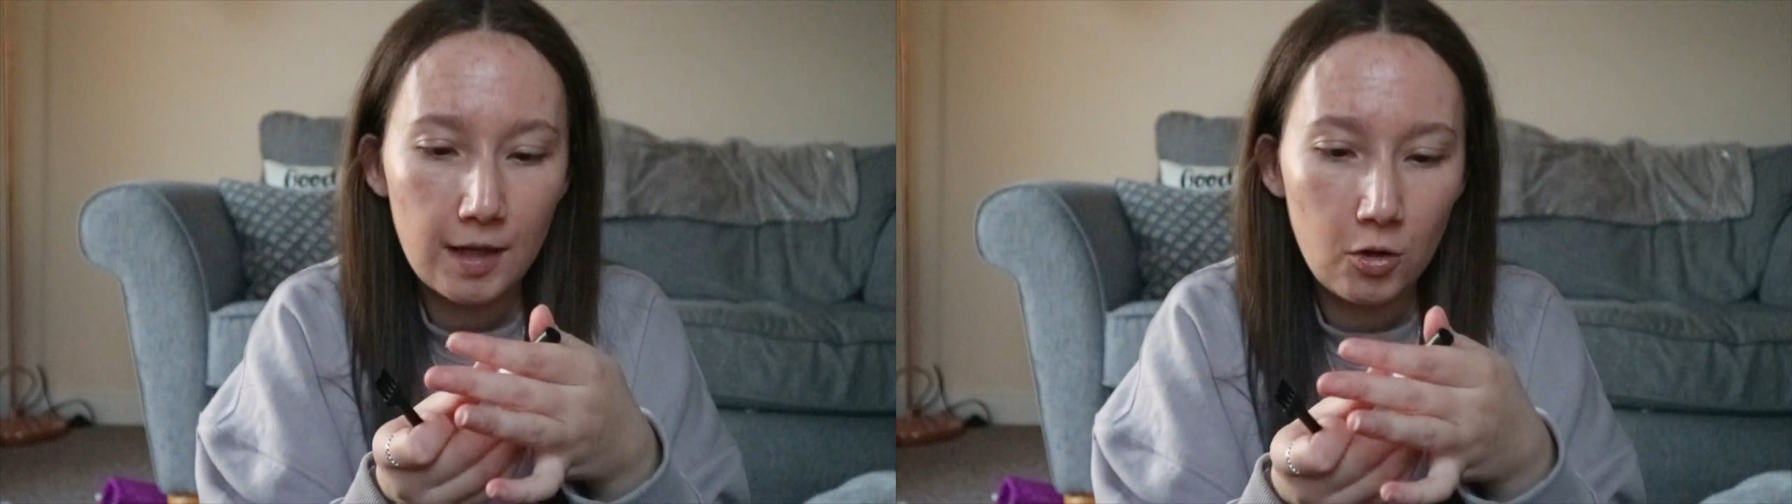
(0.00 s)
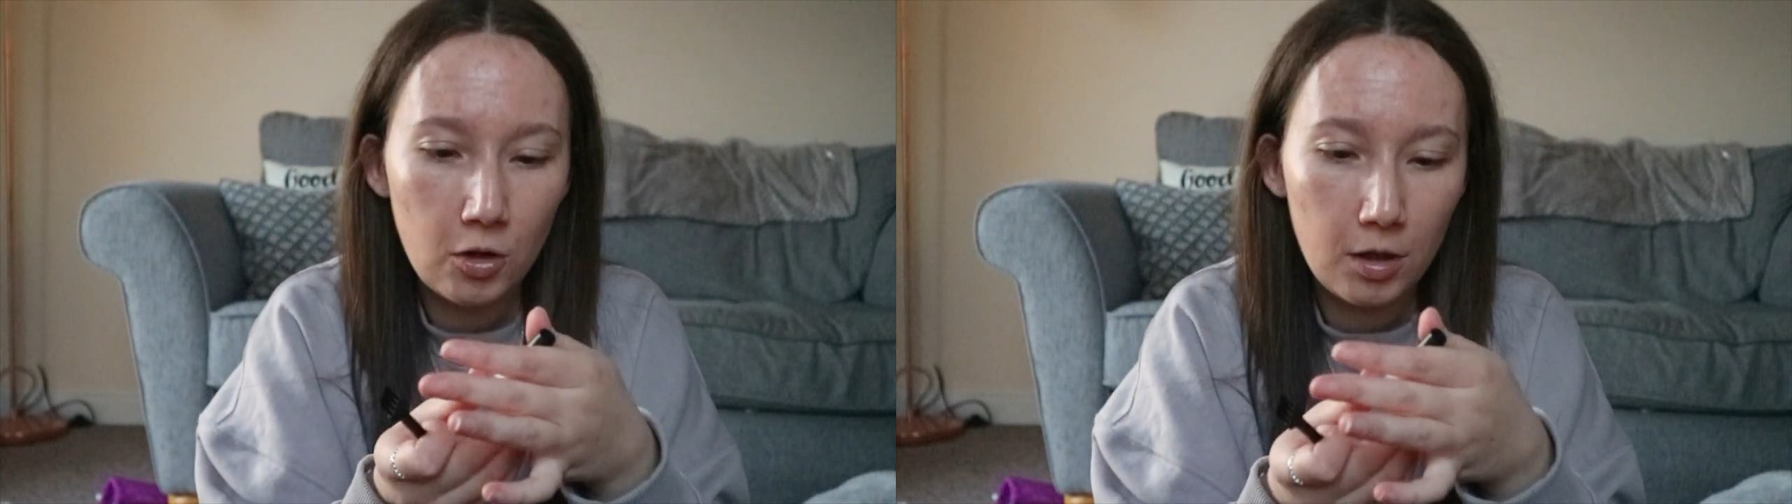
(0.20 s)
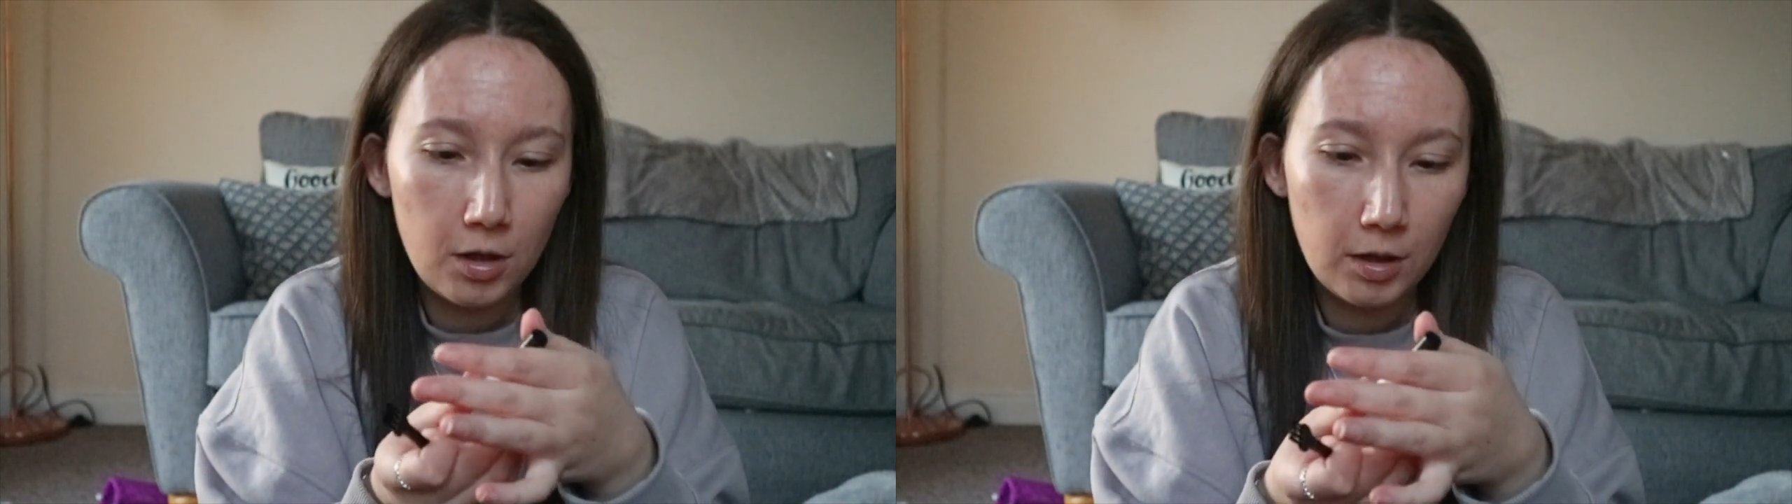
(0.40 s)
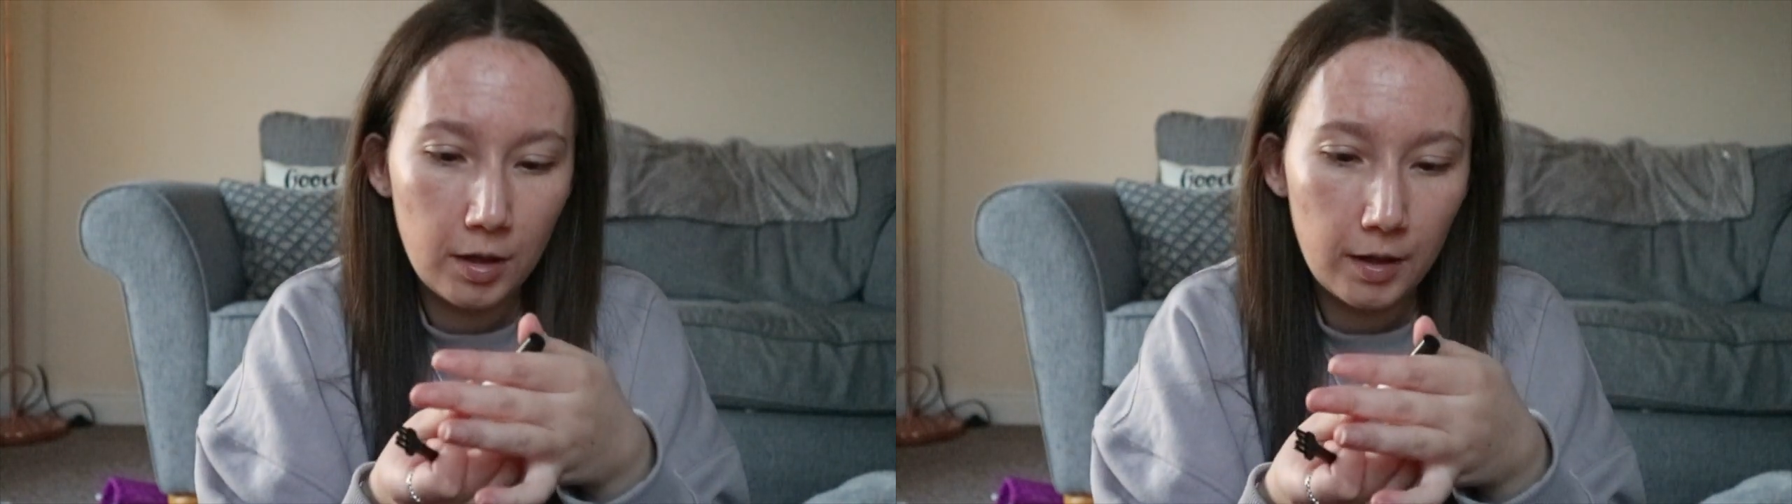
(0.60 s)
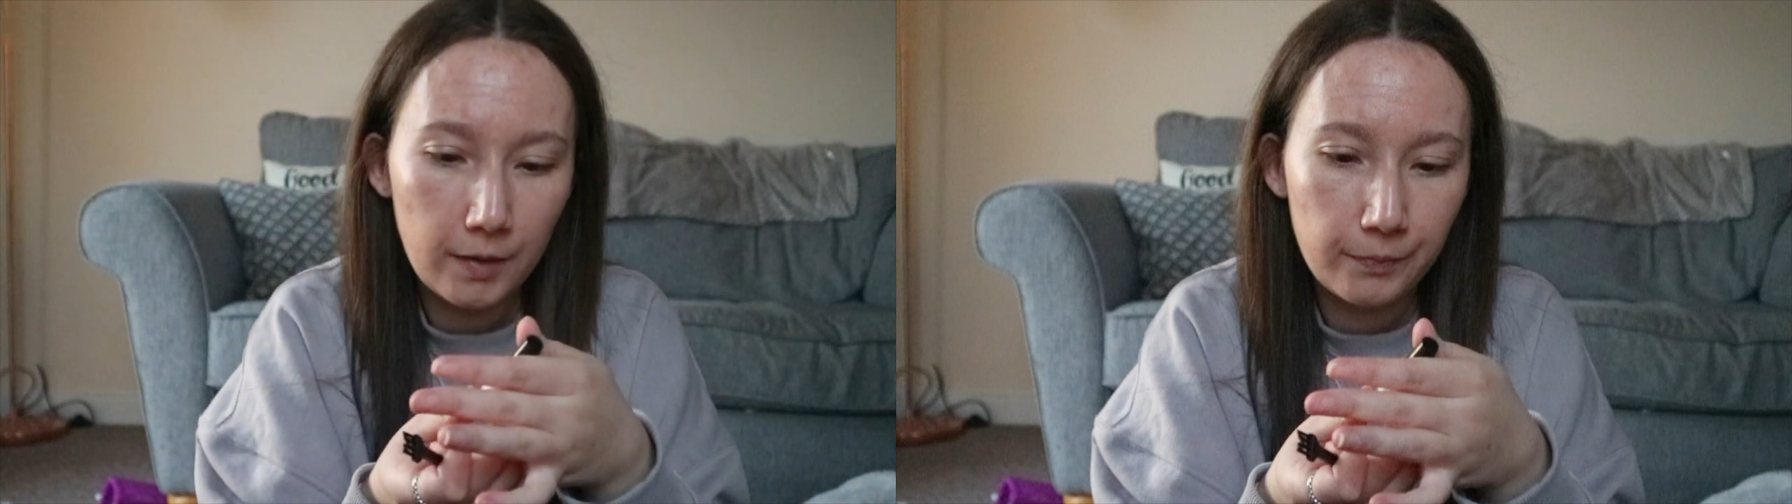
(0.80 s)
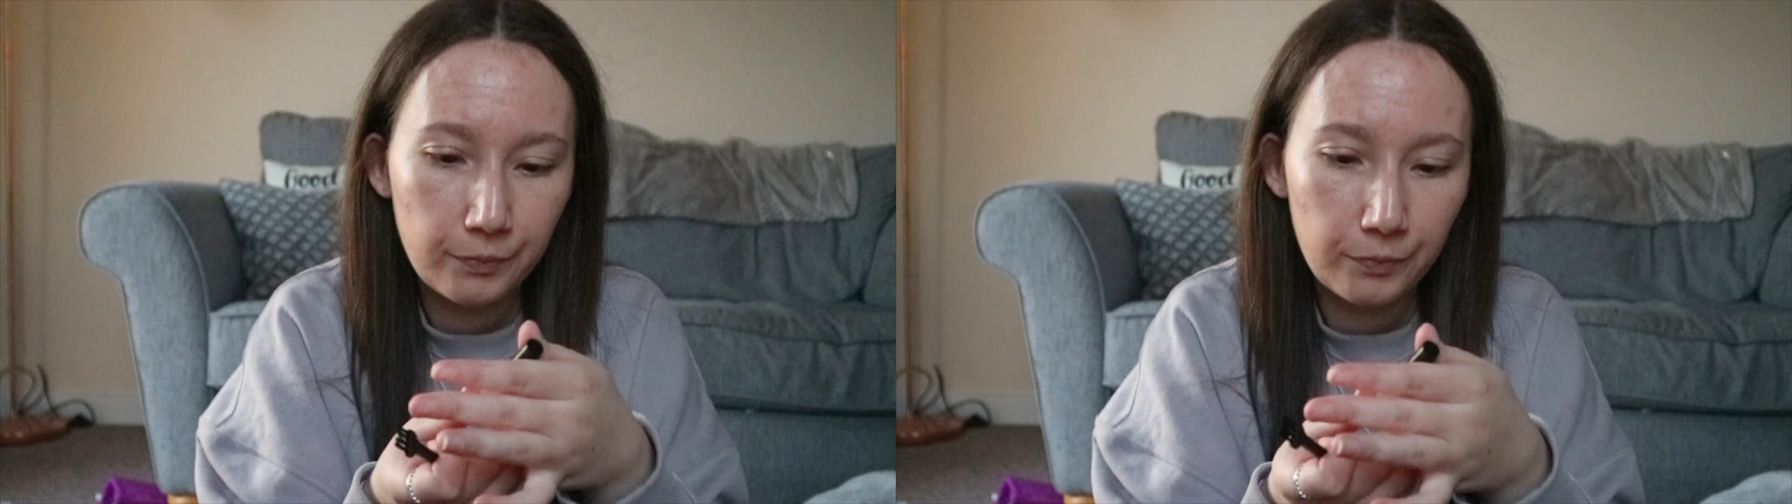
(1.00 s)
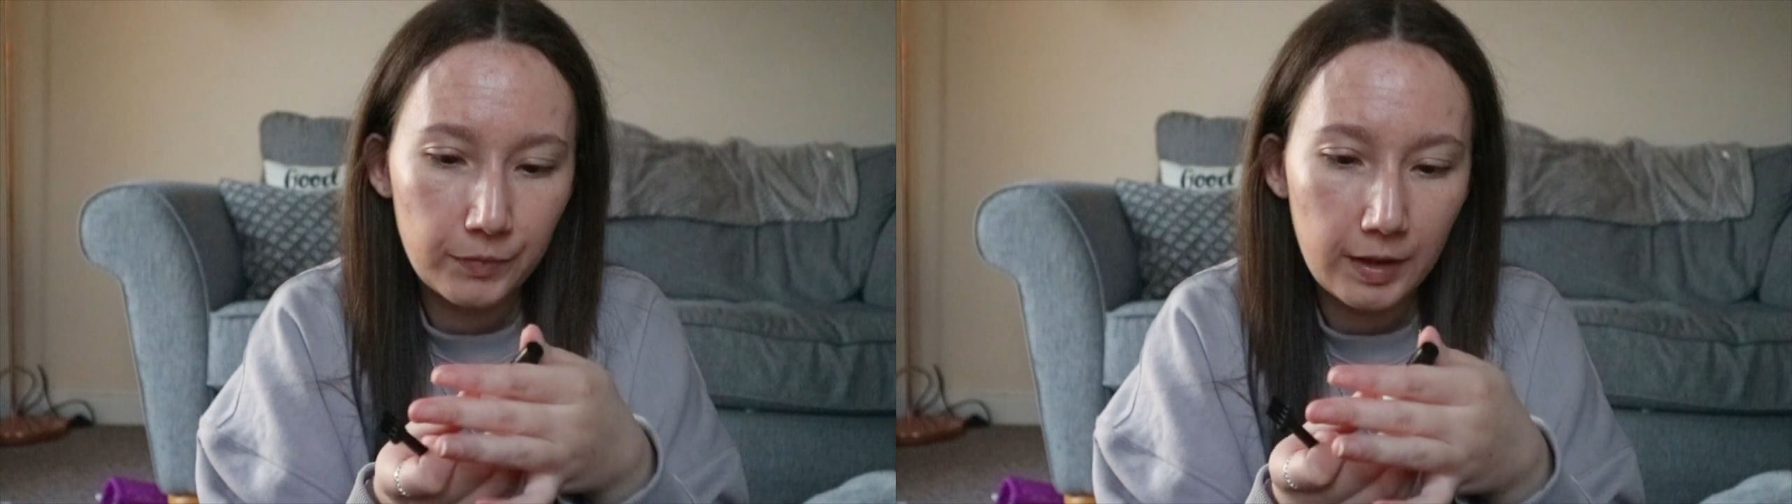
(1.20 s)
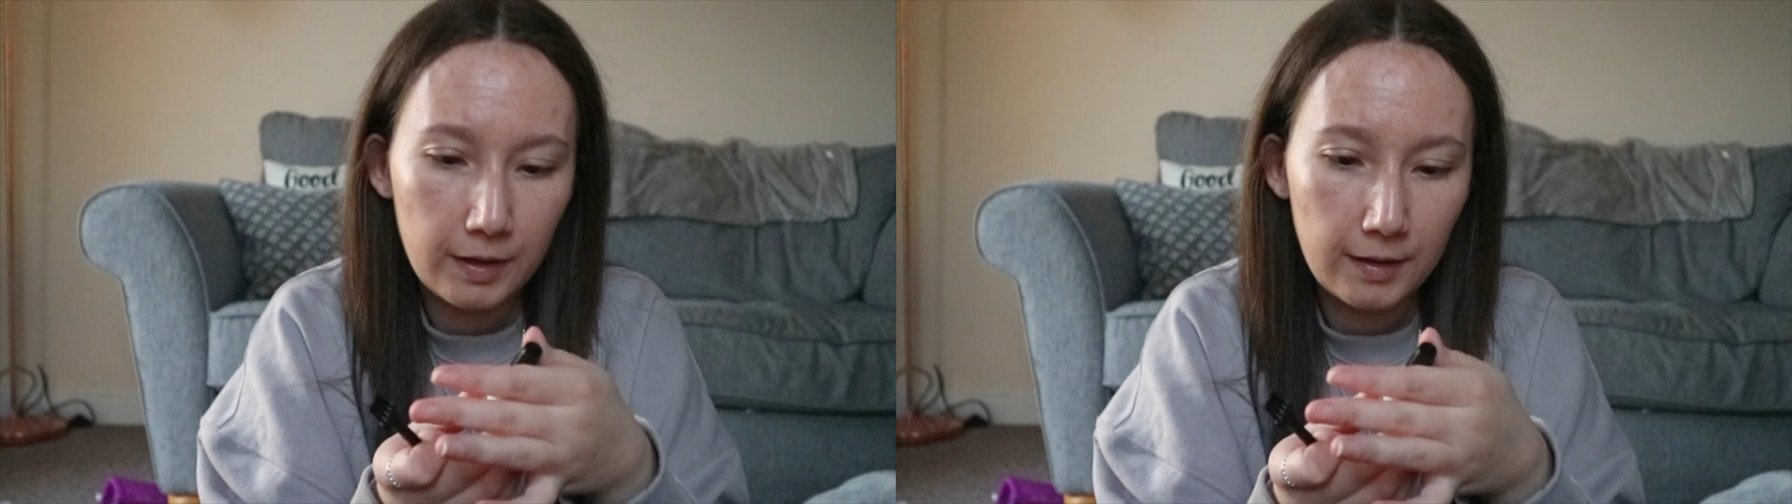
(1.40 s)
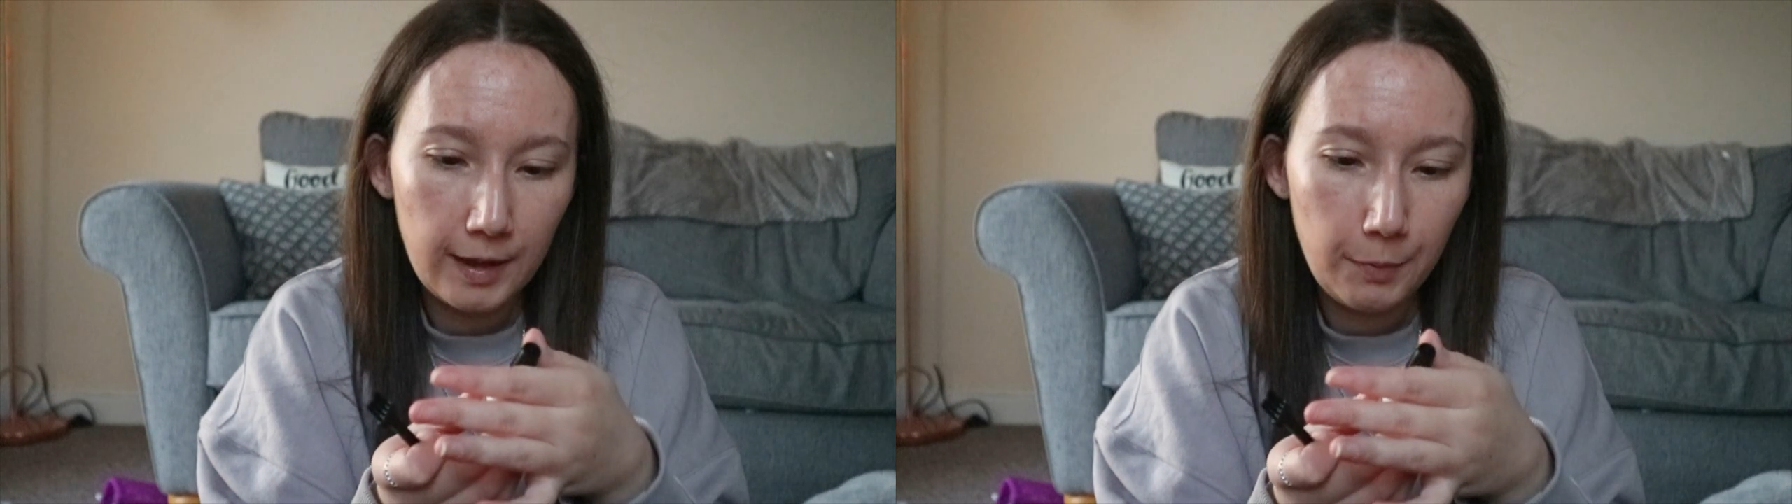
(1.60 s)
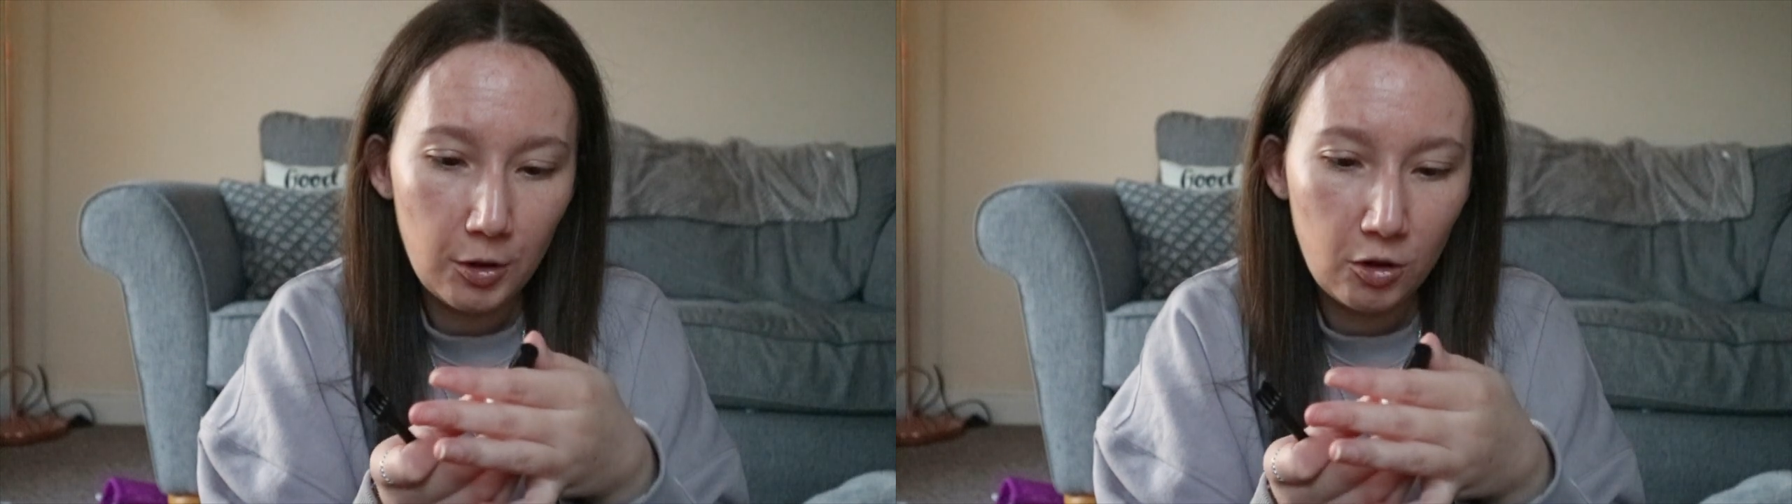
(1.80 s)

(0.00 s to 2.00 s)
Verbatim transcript: little clip